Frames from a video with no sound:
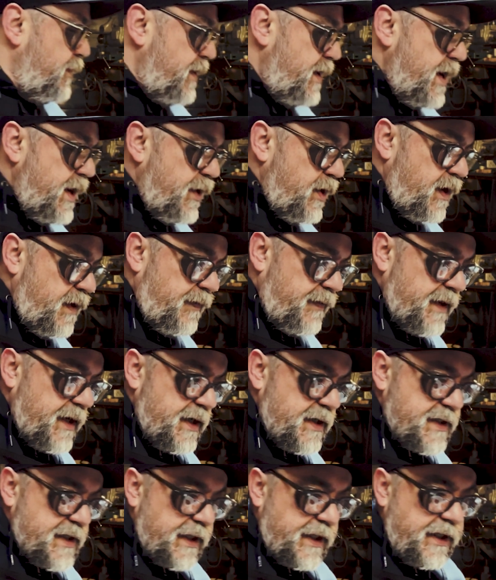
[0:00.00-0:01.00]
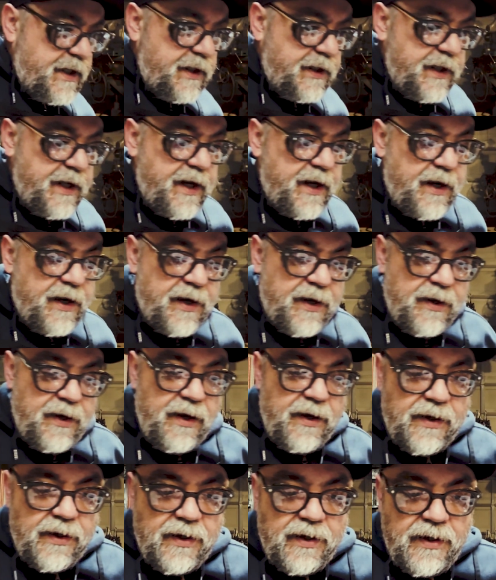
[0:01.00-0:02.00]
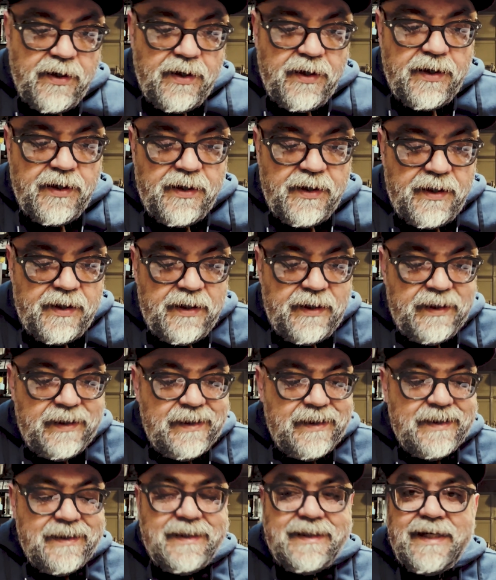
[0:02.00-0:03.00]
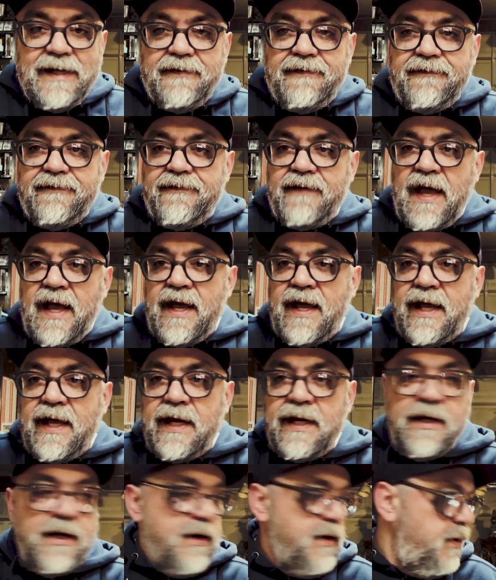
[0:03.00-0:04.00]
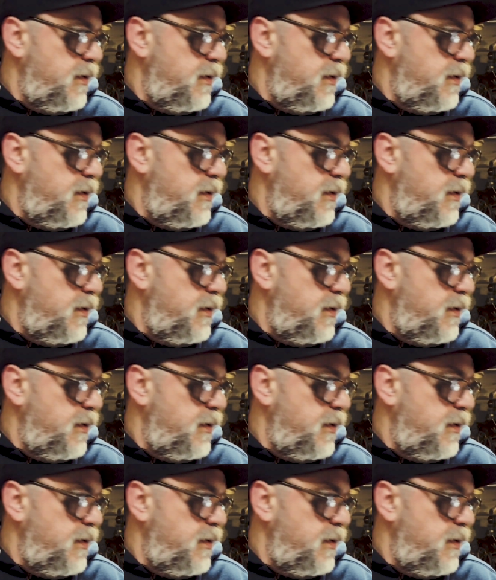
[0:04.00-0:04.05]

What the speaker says: know if there's a clear, defined